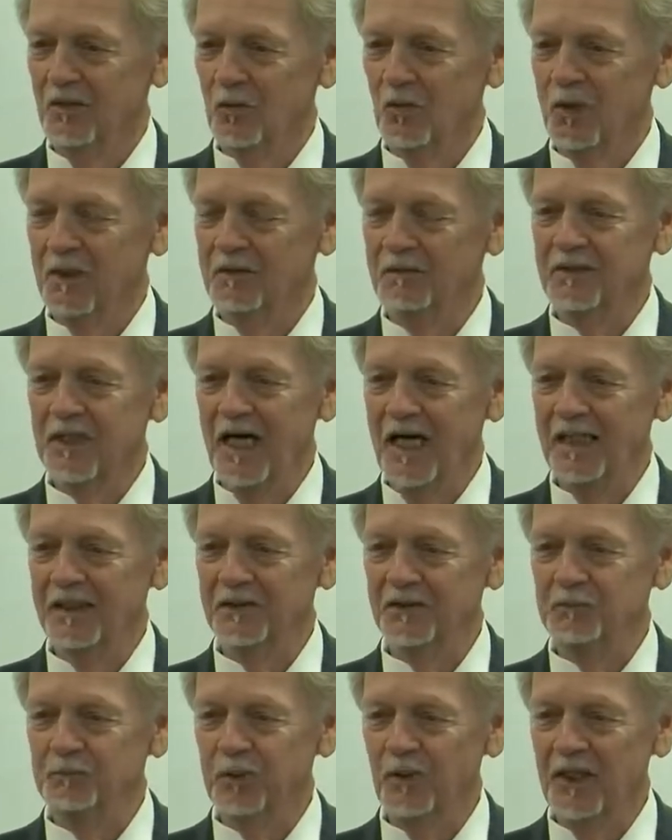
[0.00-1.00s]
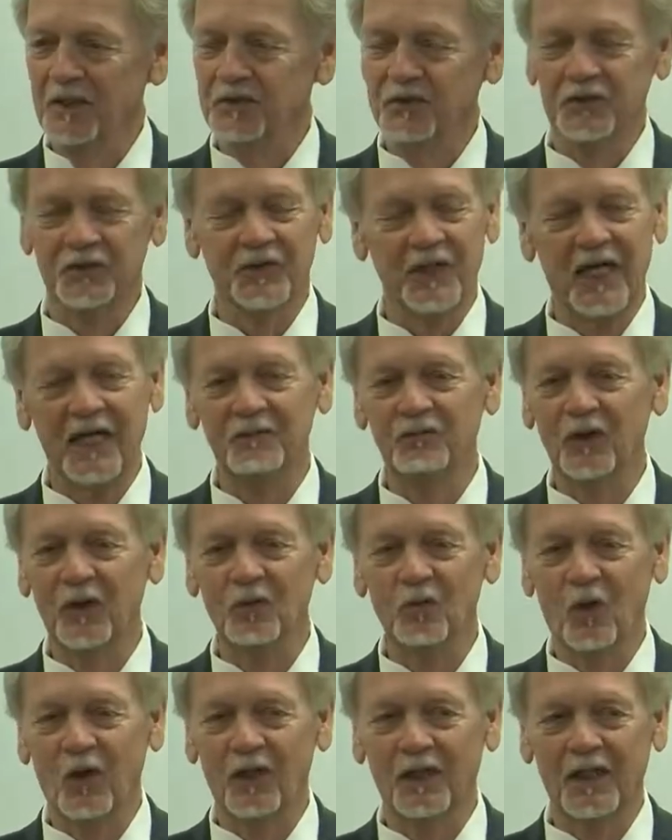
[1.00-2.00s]
The Word of God is precious,
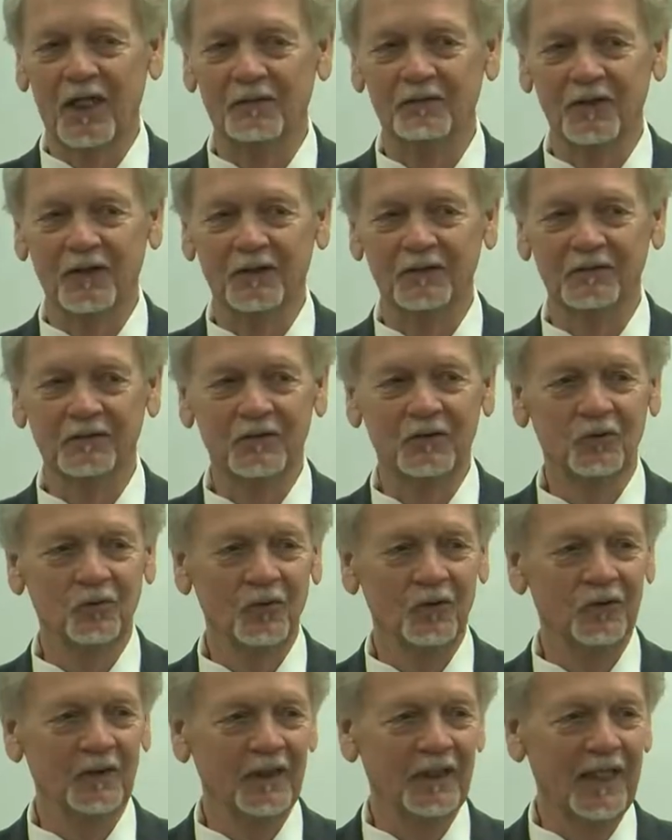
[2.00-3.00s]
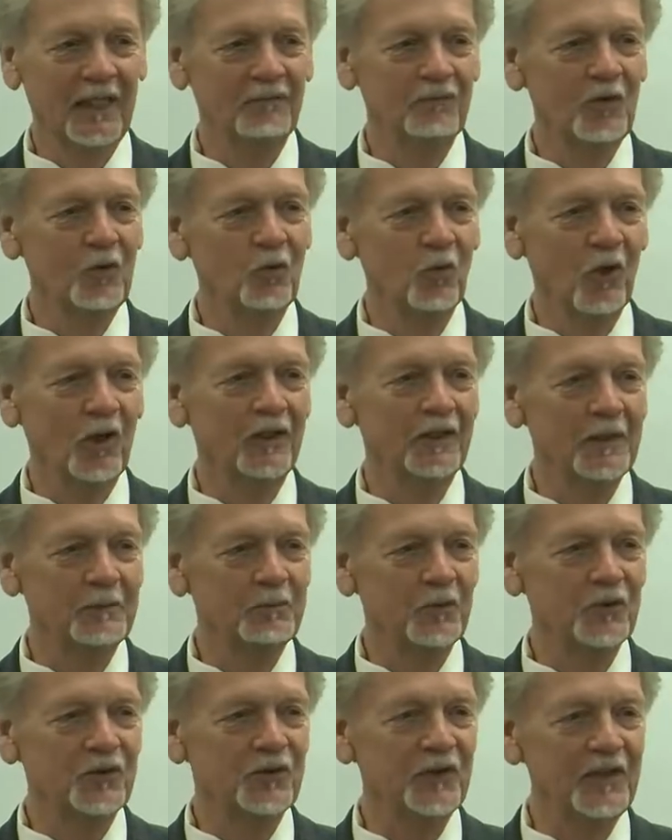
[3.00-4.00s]
every word of it, every word
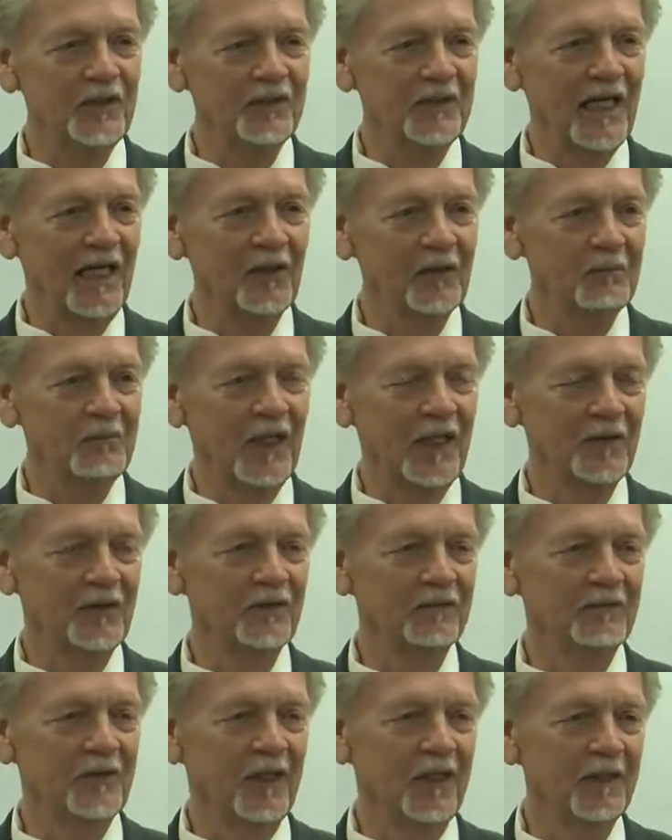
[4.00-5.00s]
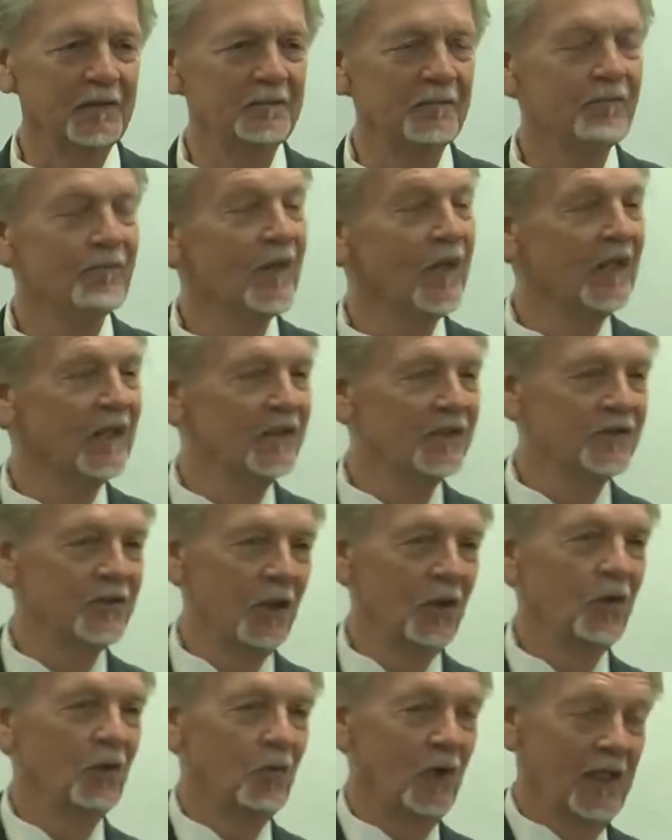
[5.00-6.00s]
that proceeds out of the mouth of God.
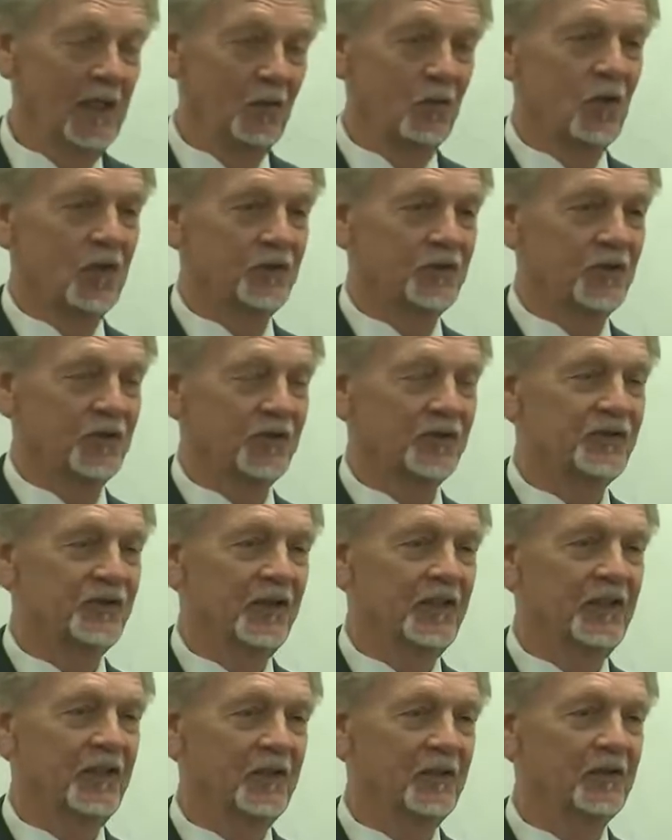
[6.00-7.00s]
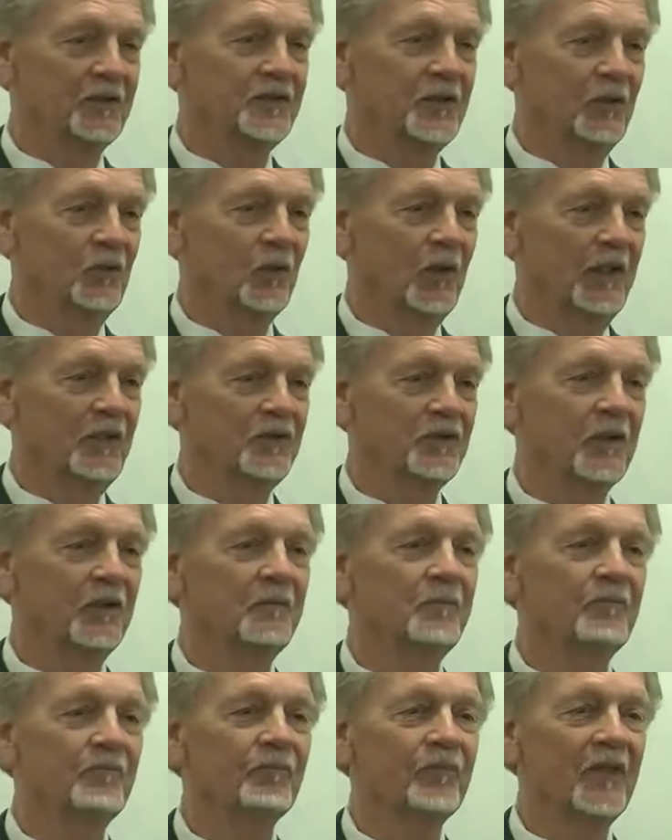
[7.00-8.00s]
So, what I want you to see here as he reads
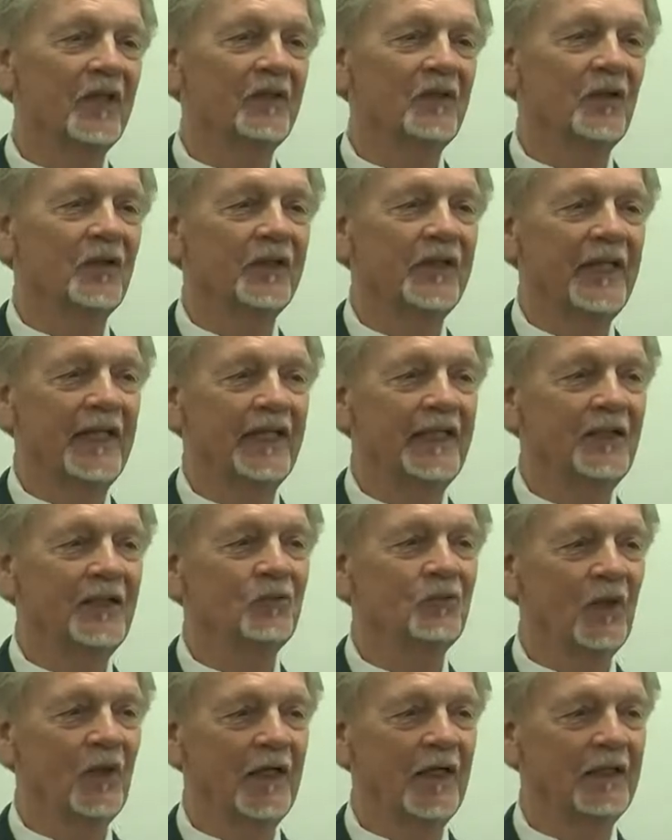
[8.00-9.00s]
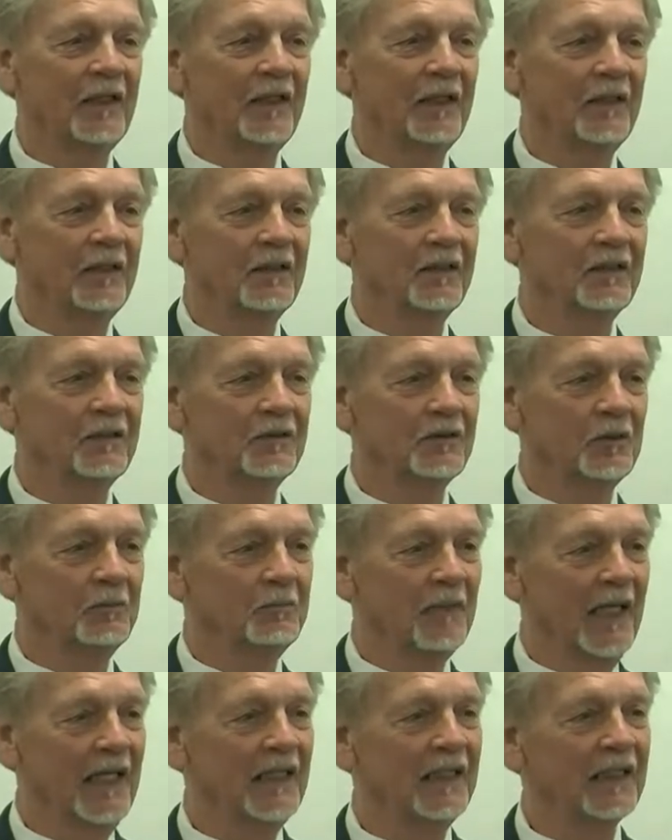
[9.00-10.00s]
it, they're getting ready
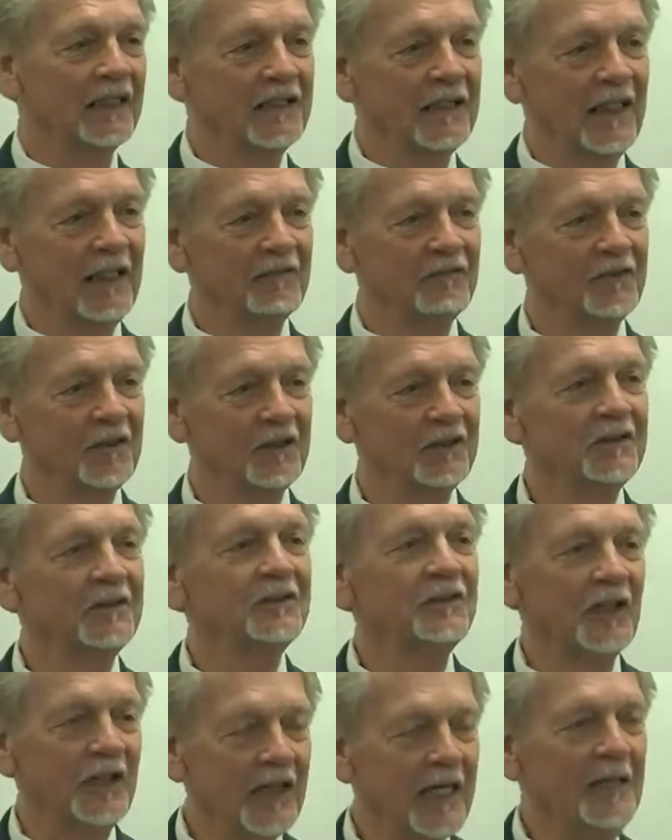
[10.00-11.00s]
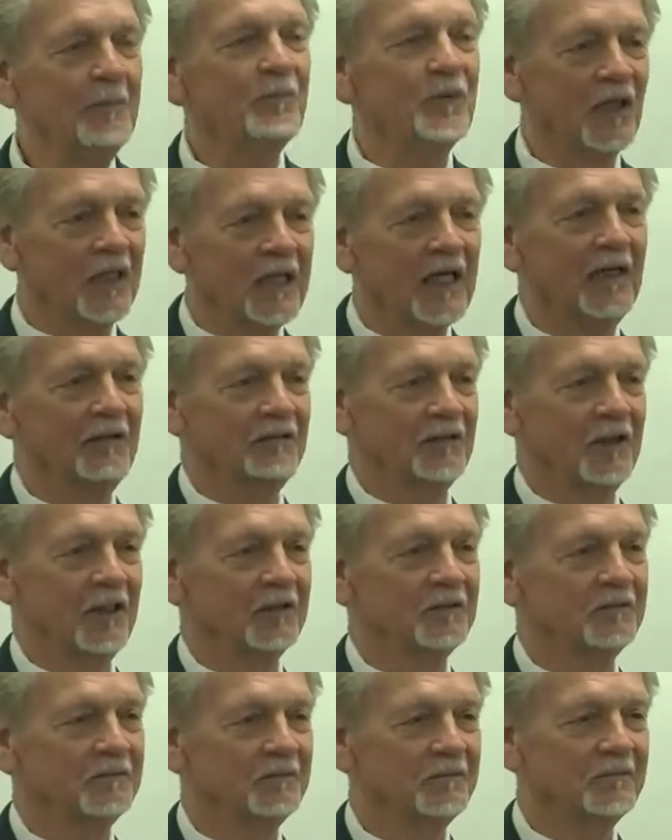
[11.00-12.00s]
to make a covenant to keep the
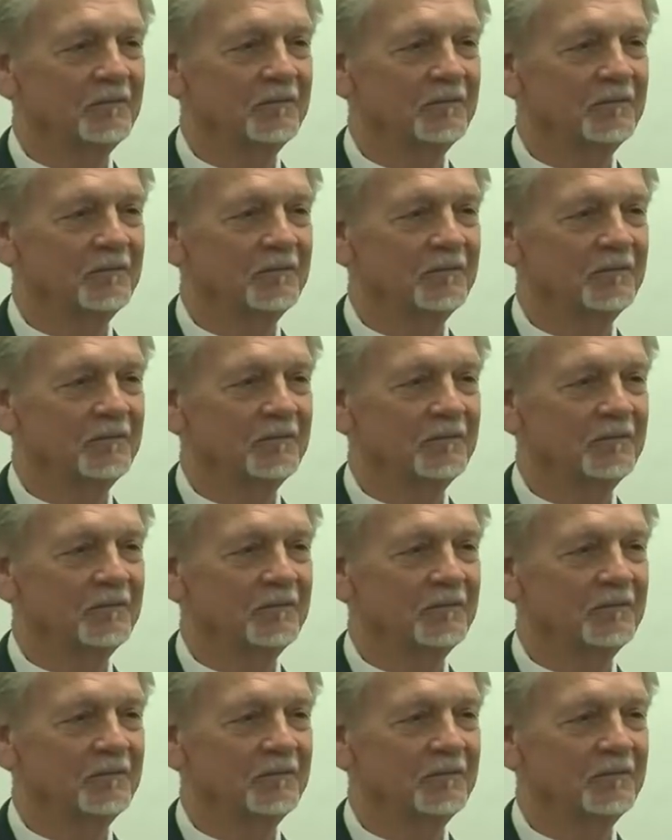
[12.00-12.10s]
covenant.